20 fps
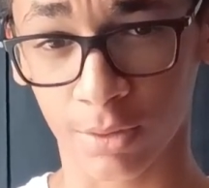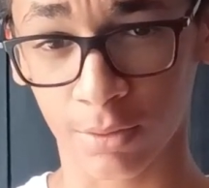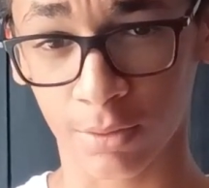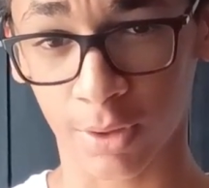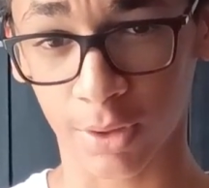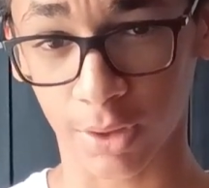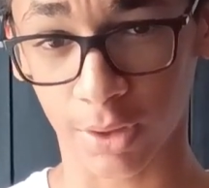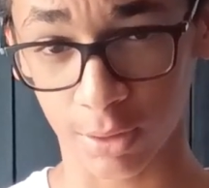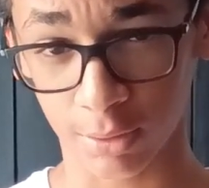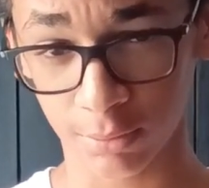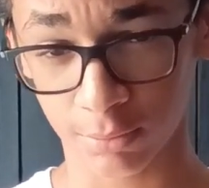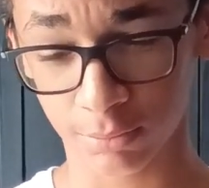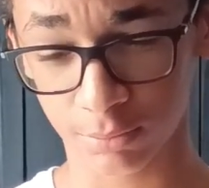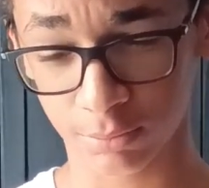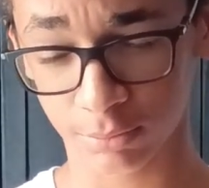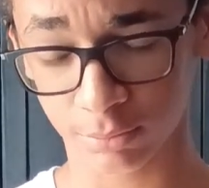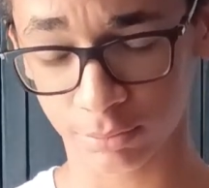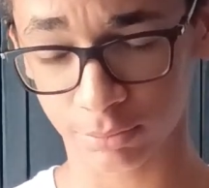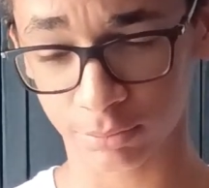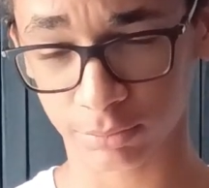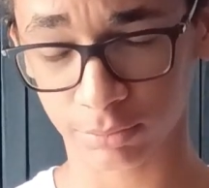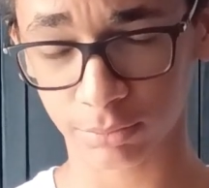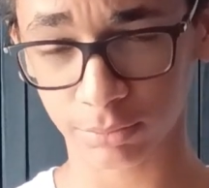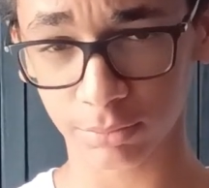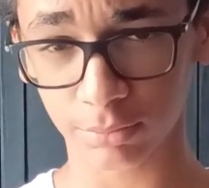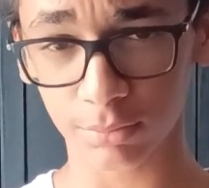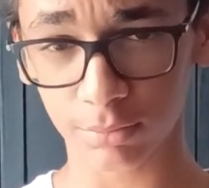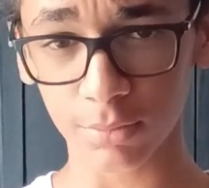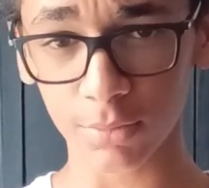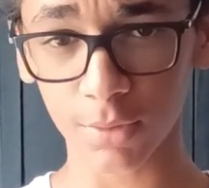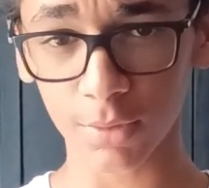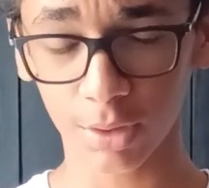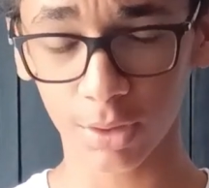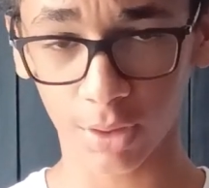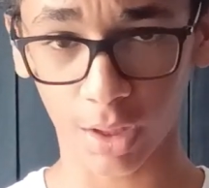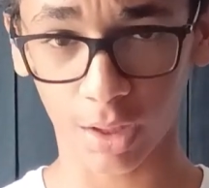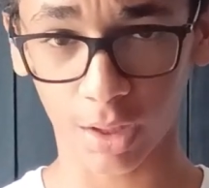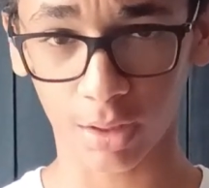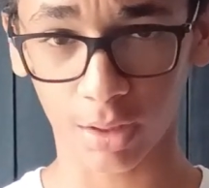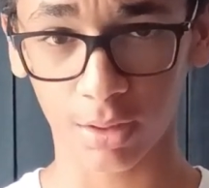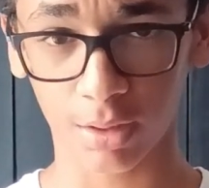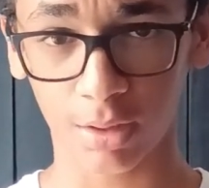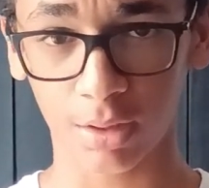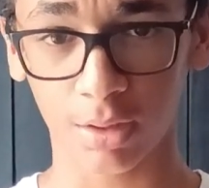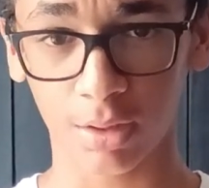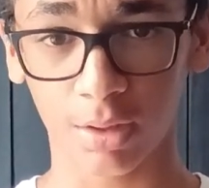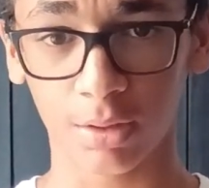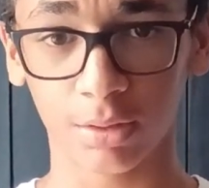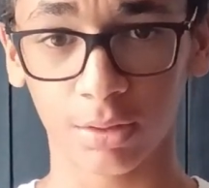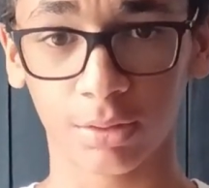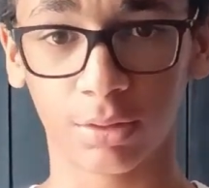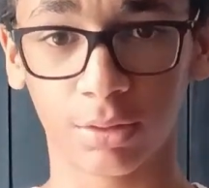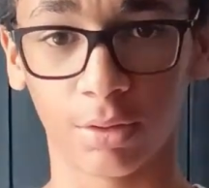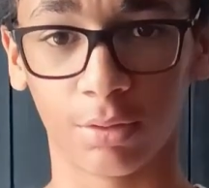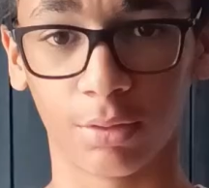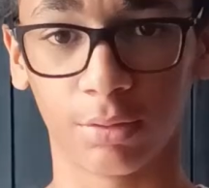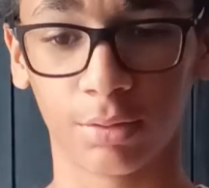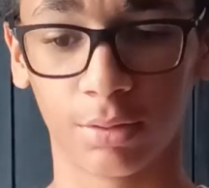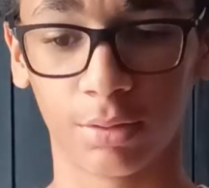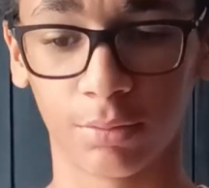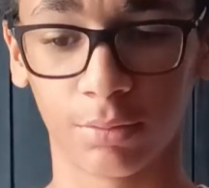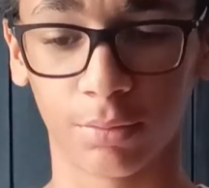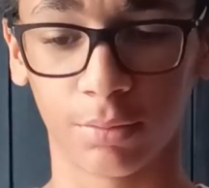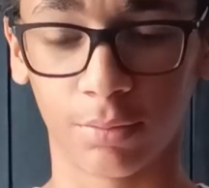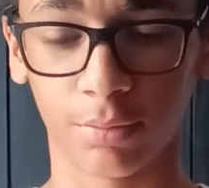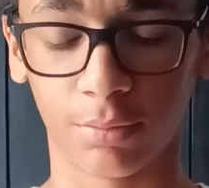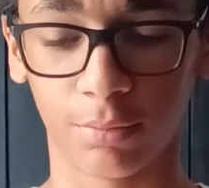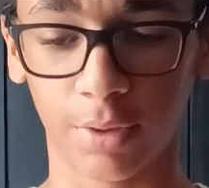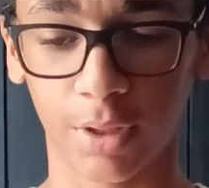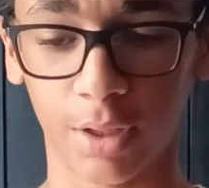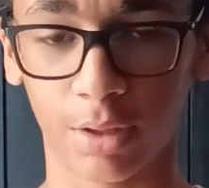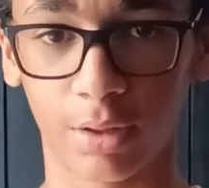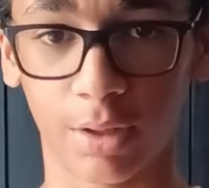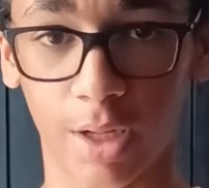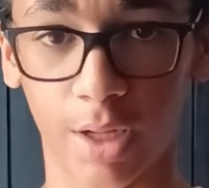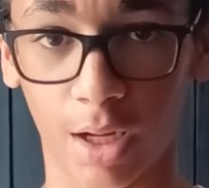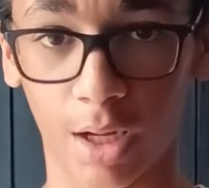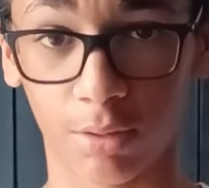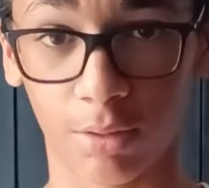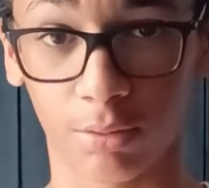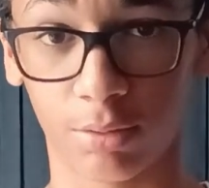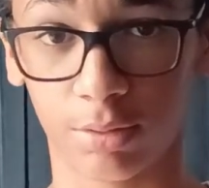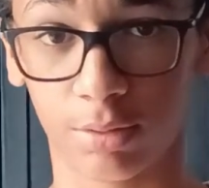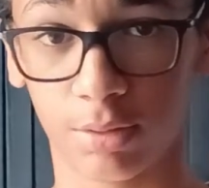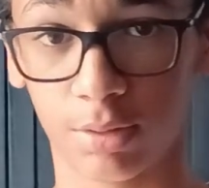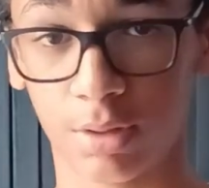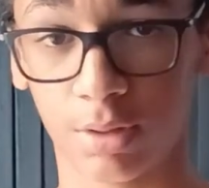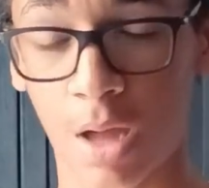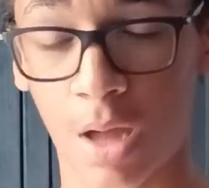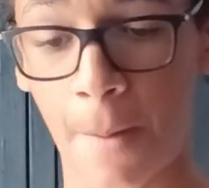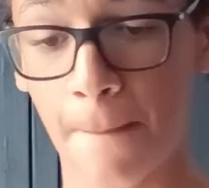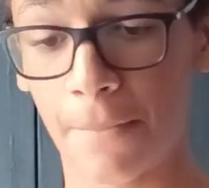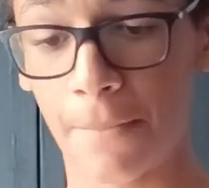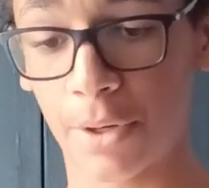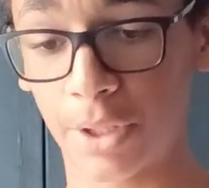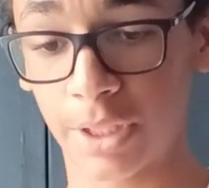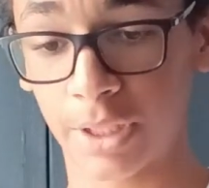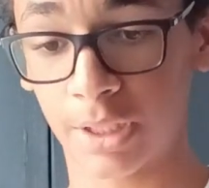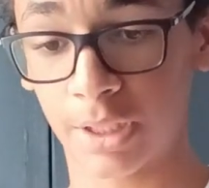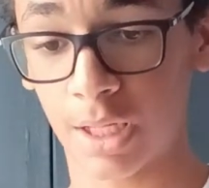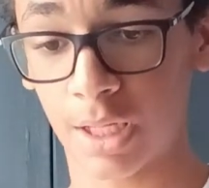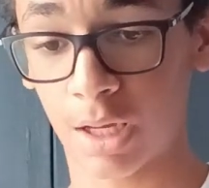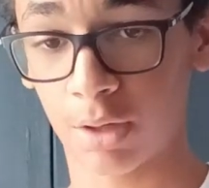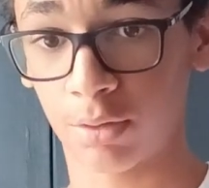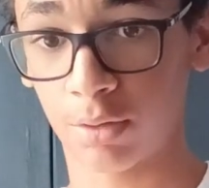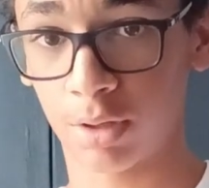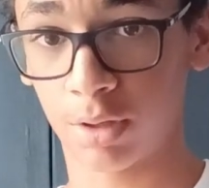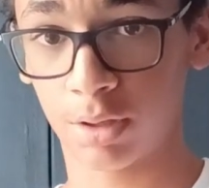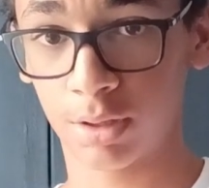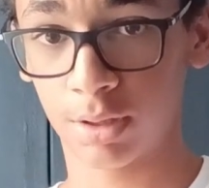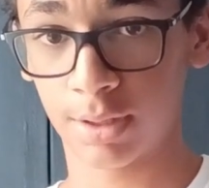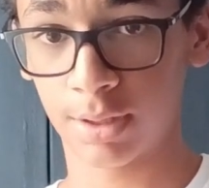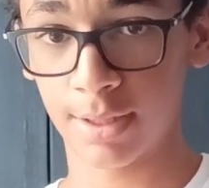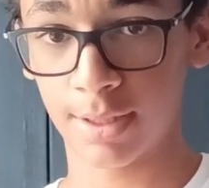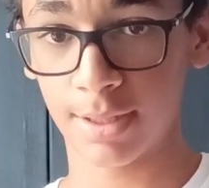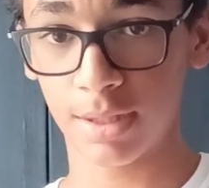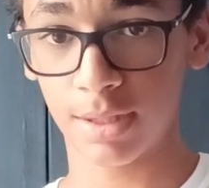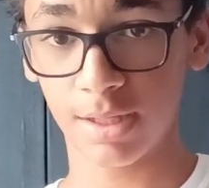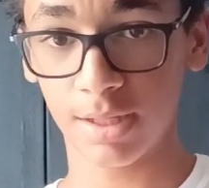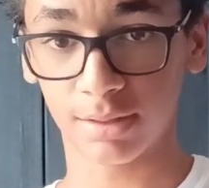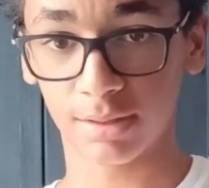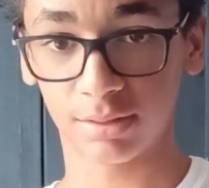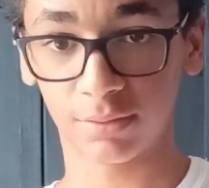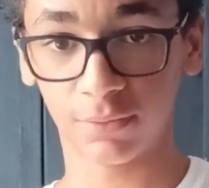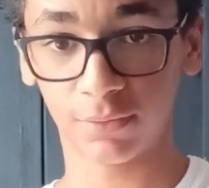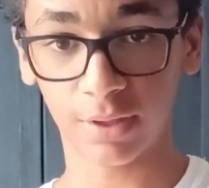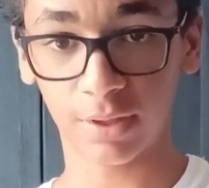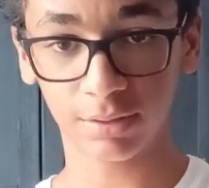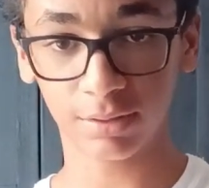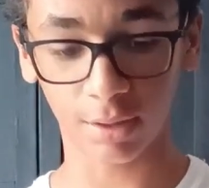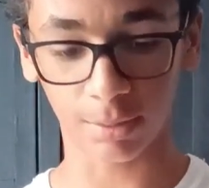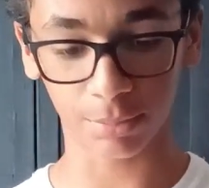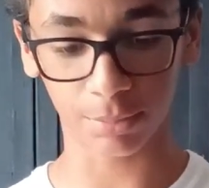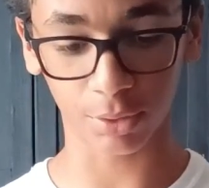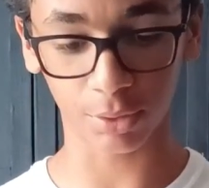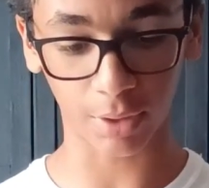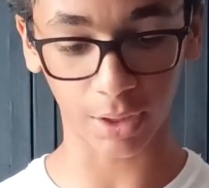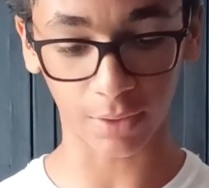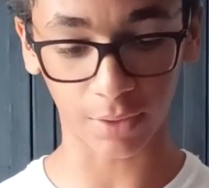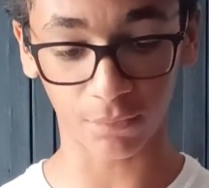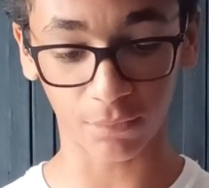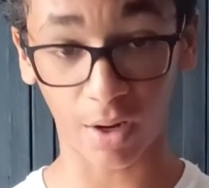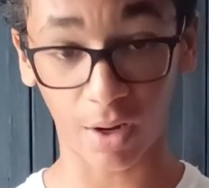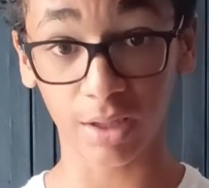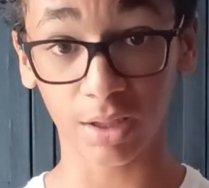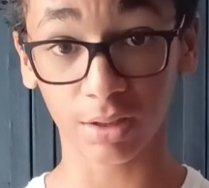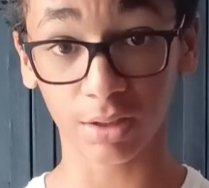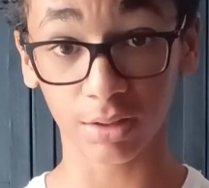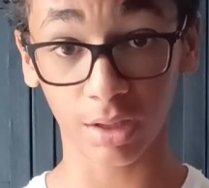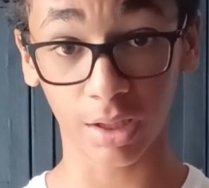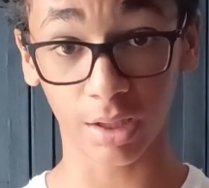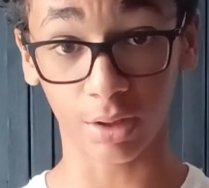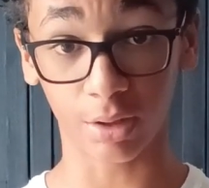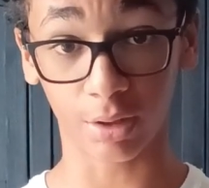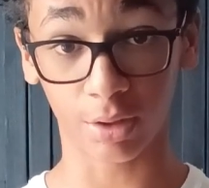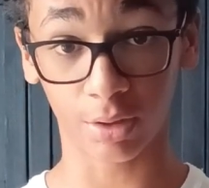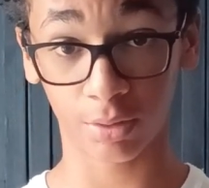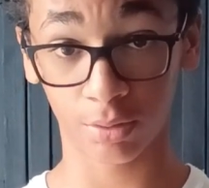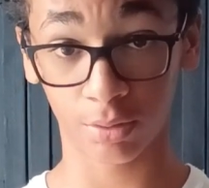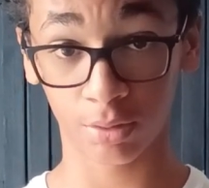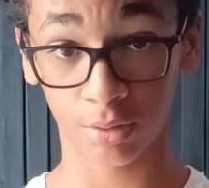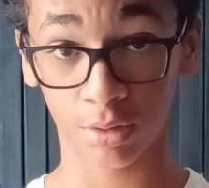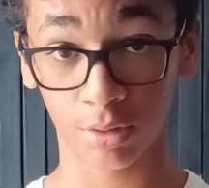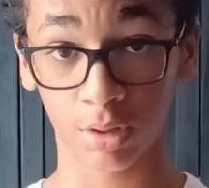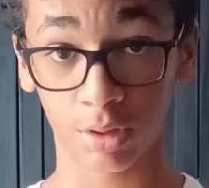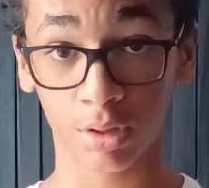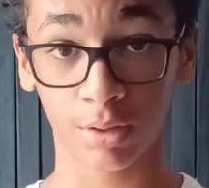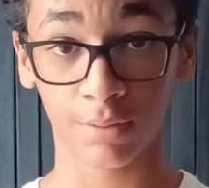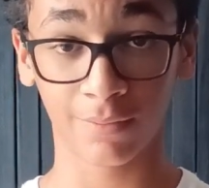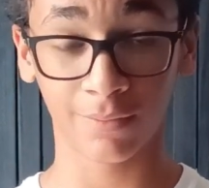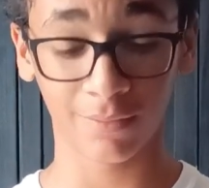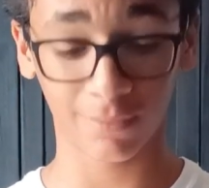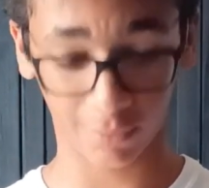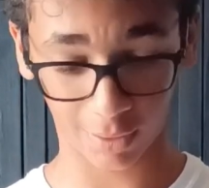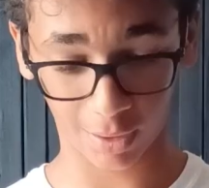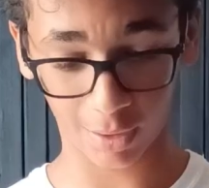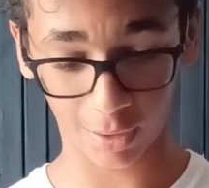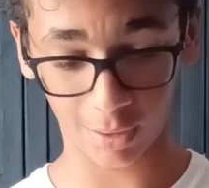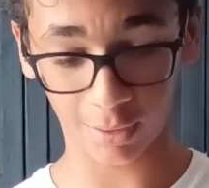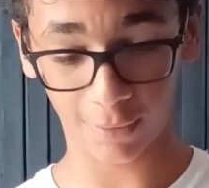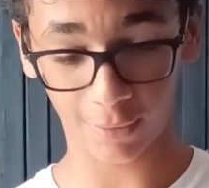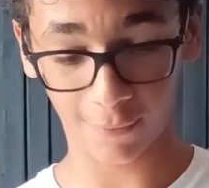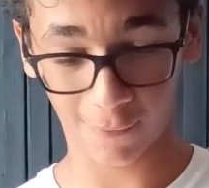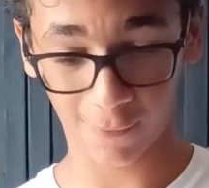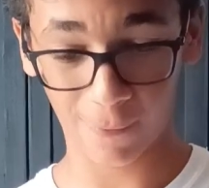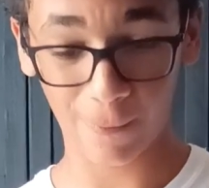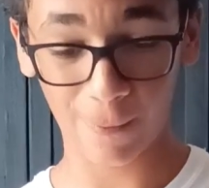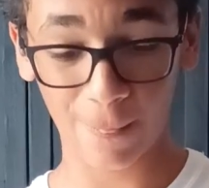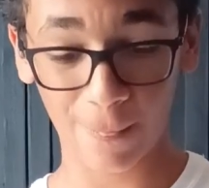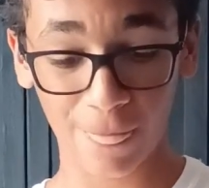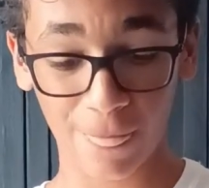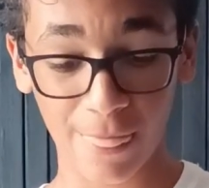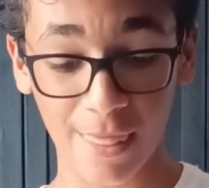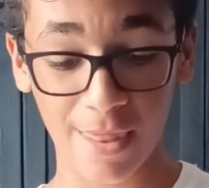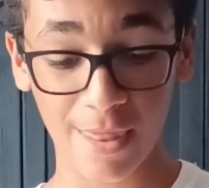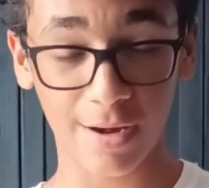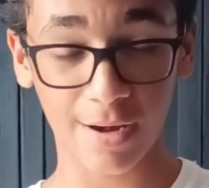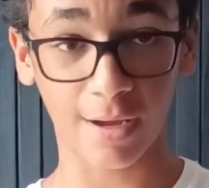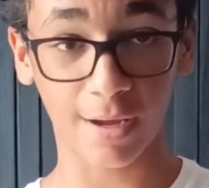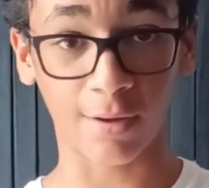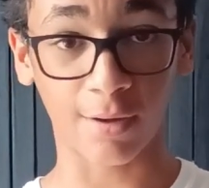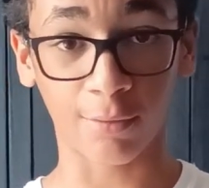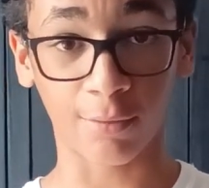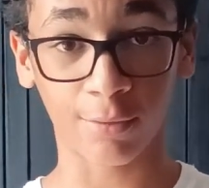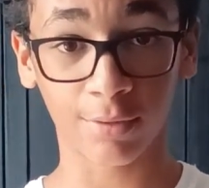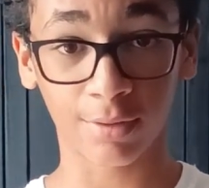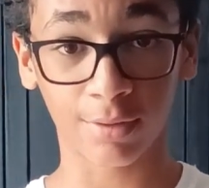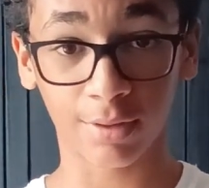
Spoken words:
Right there? Okay. So, we are now putting down this face up so I can find it later. Okay? Now.